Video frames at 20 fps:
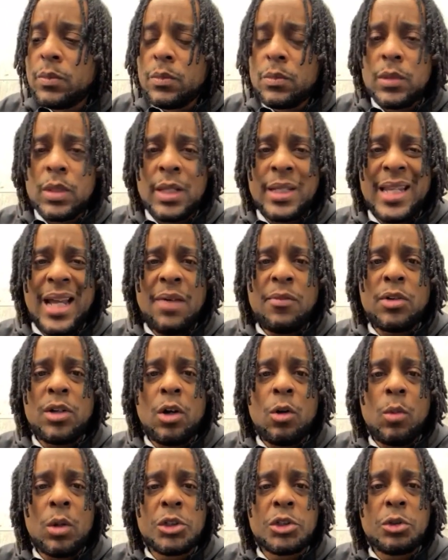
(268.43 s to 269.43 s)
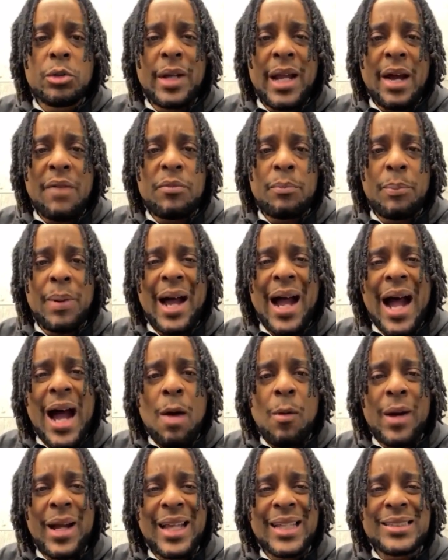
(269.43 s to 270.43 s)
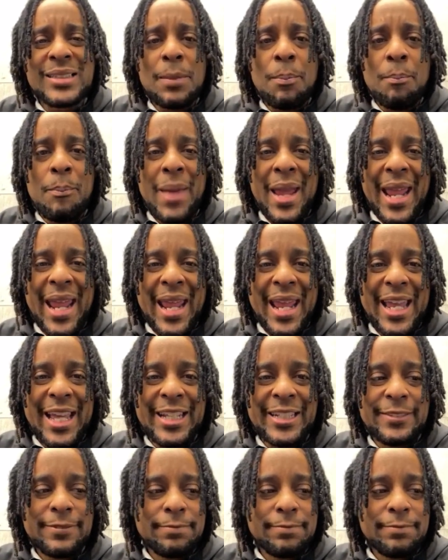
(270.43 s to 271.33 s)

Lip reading: The devil don't want you to have power as a man.